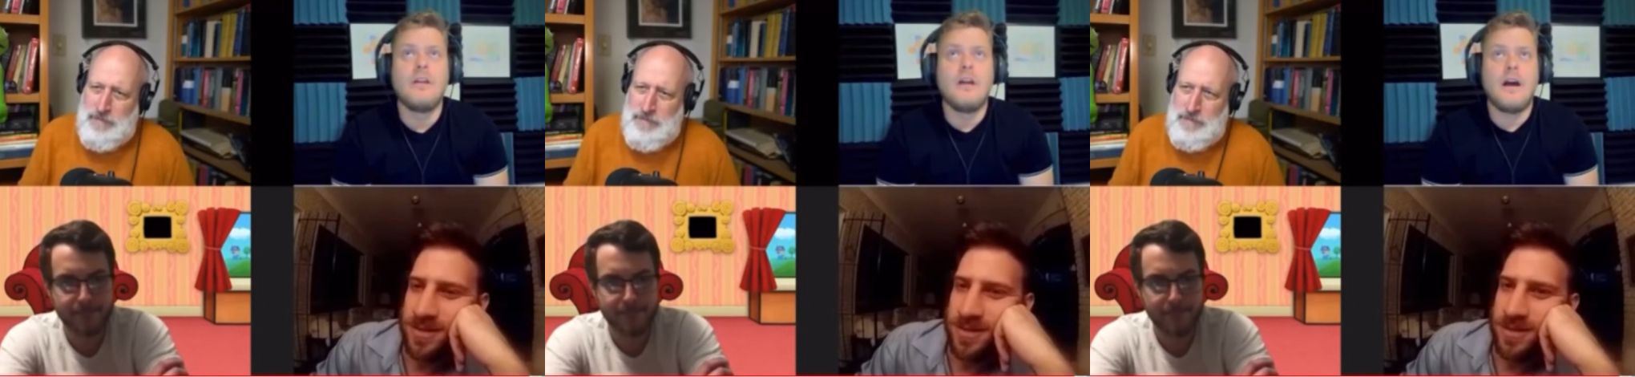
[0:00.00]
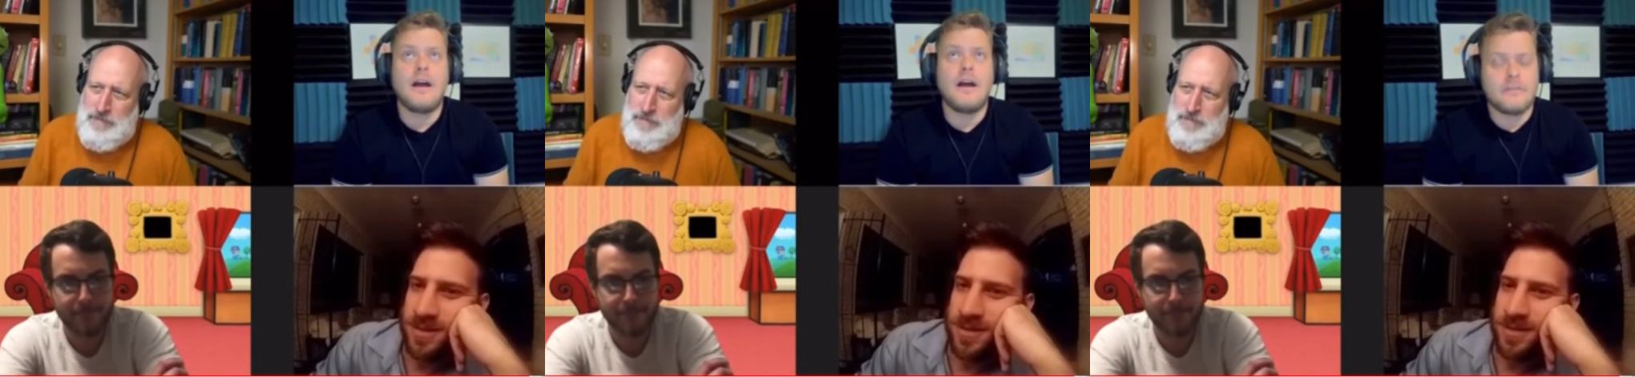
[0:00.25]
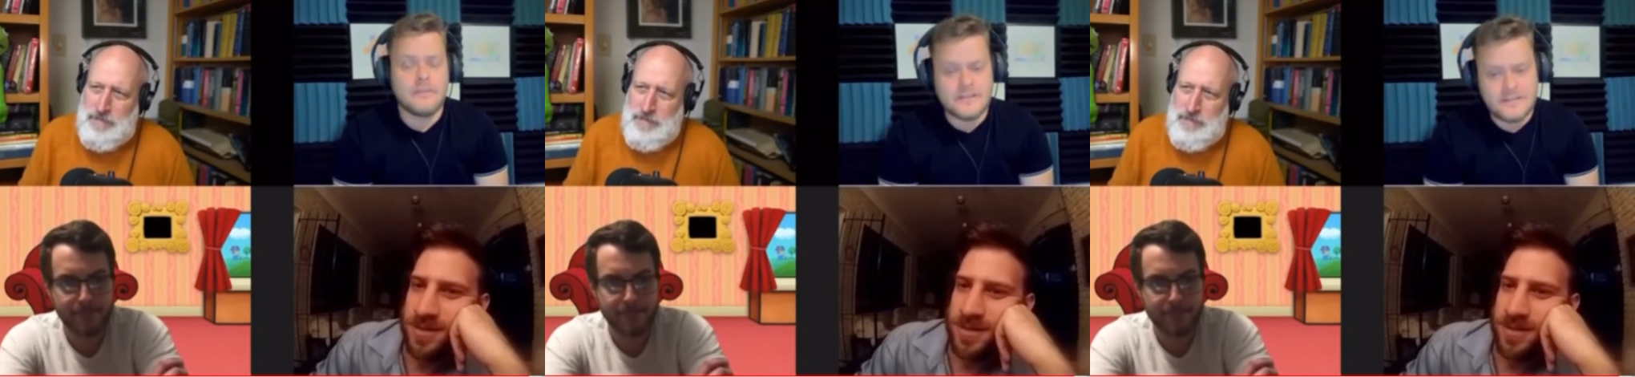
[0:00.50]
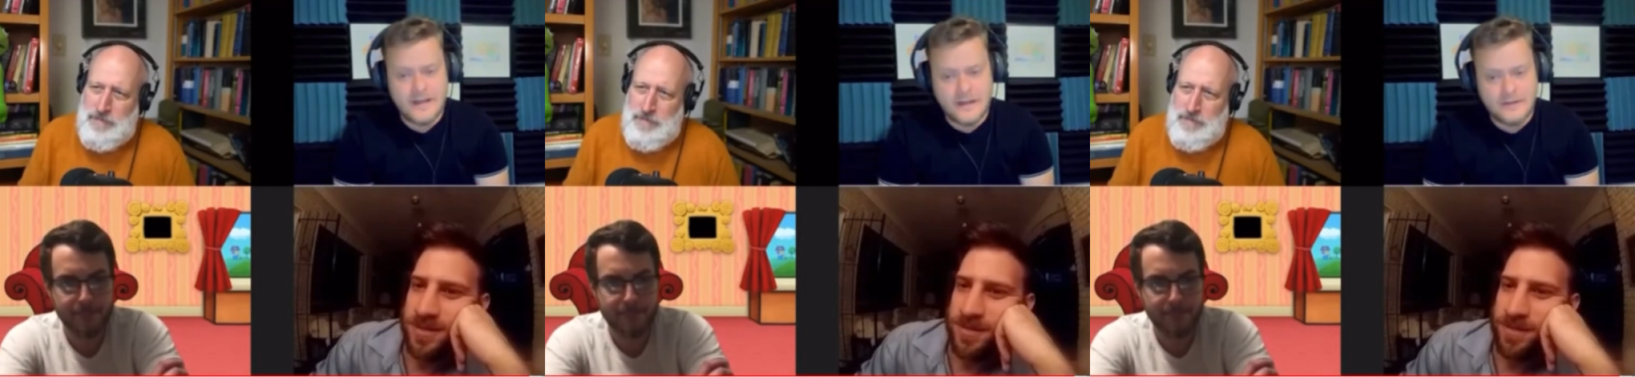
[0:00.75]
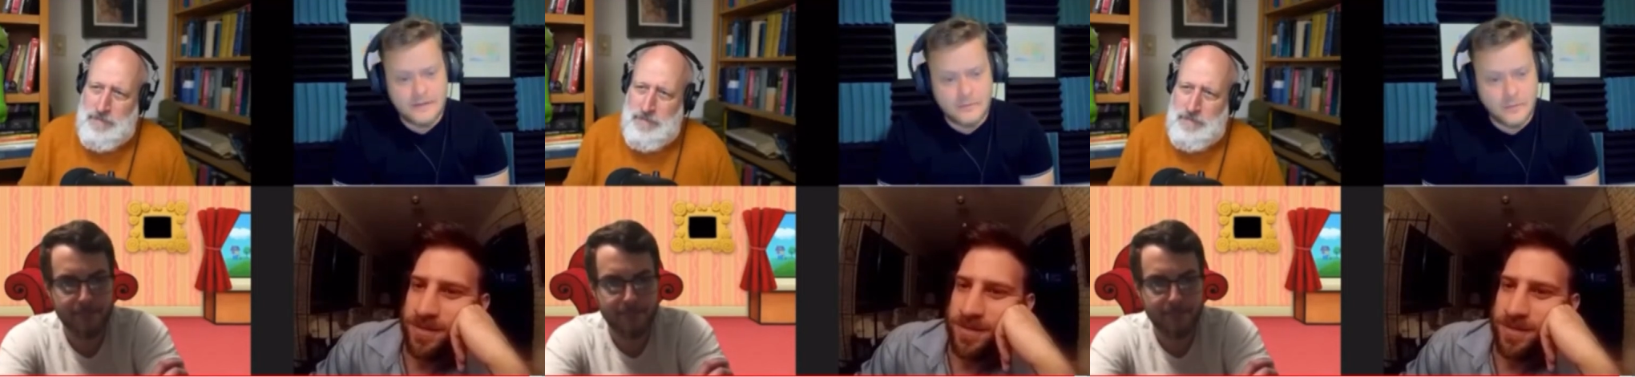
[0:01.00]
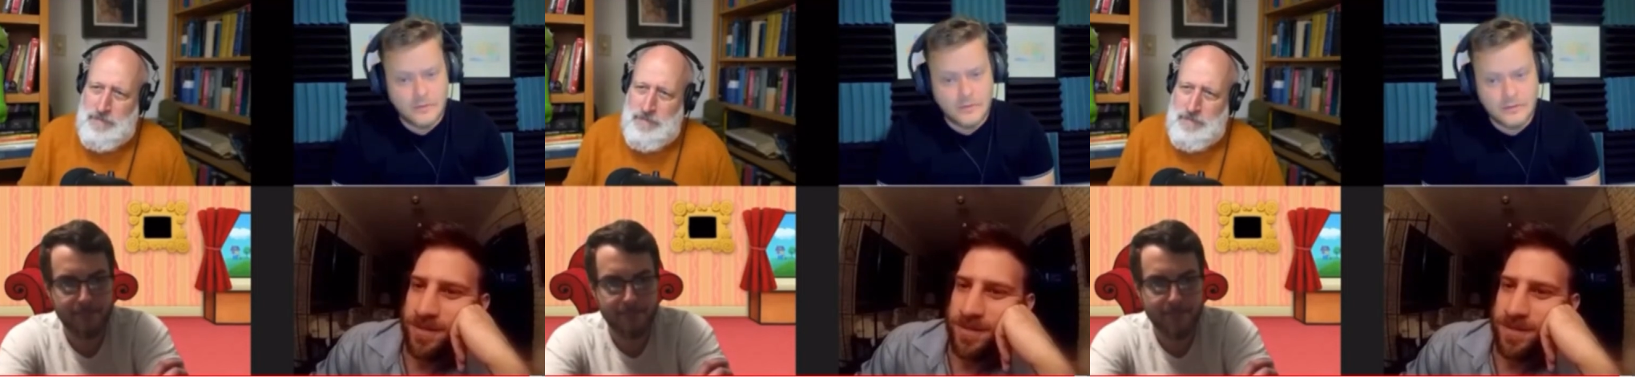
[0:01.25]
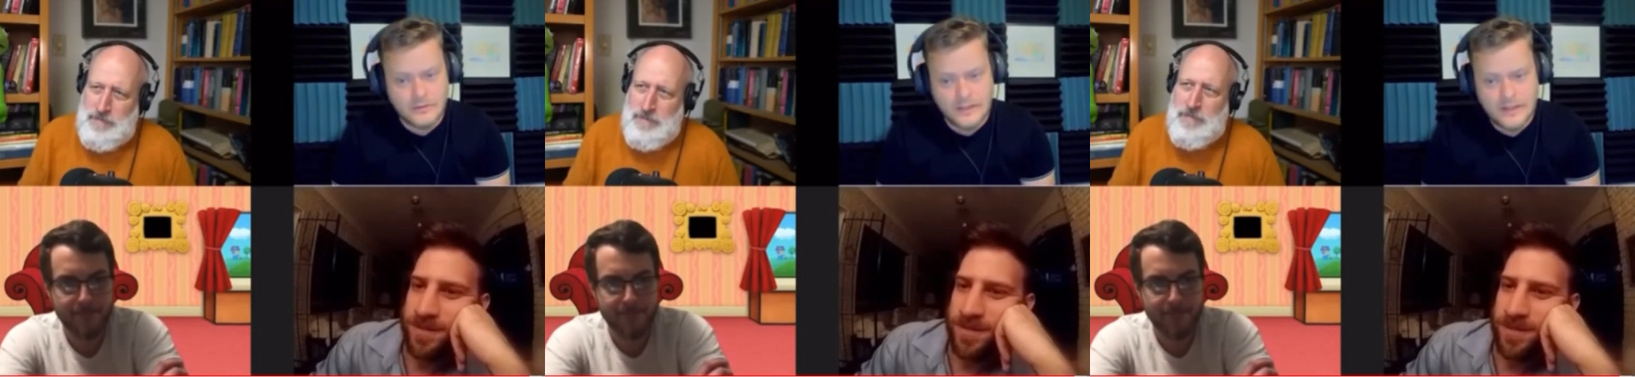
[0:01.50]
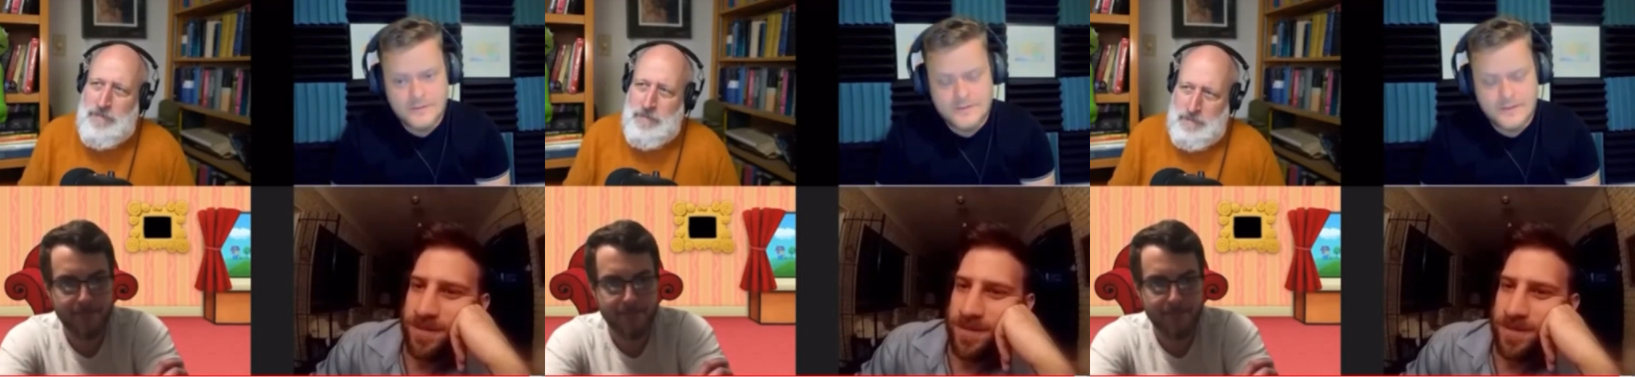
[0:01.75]
Speaker 1: high risk, high reward
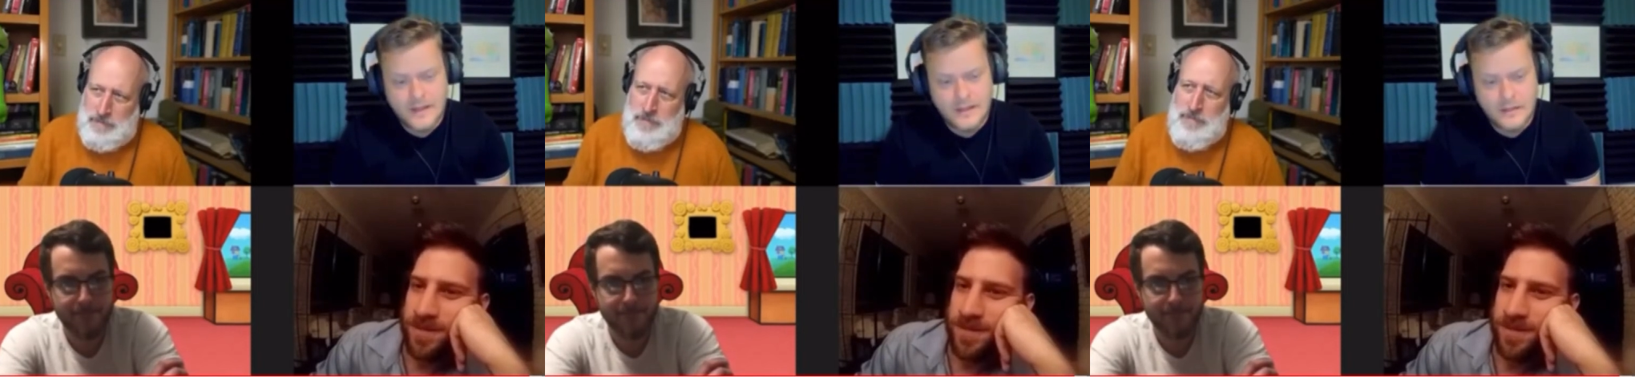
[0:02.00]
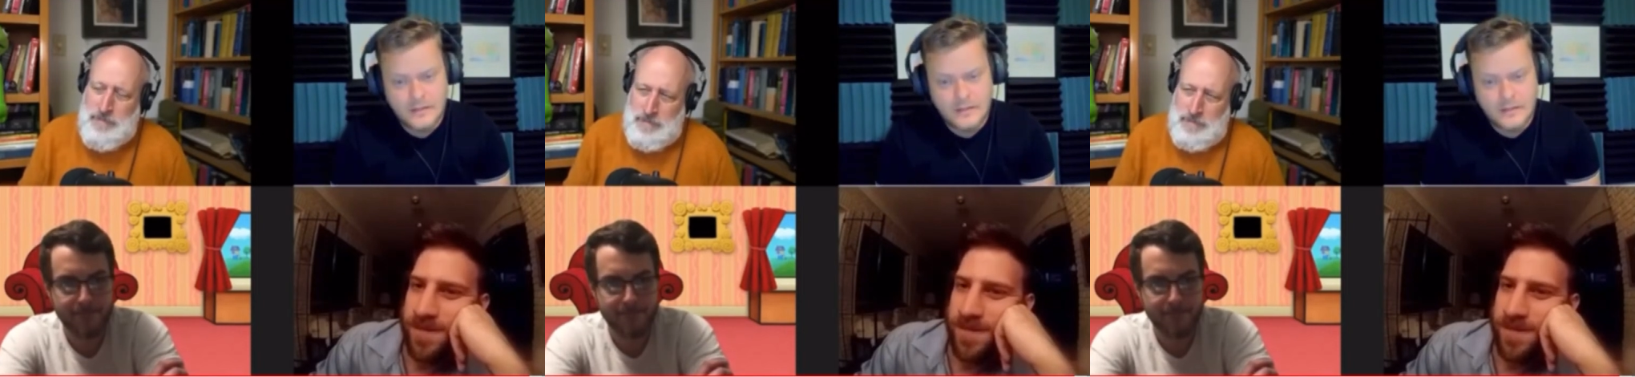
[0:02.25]
lifestyle.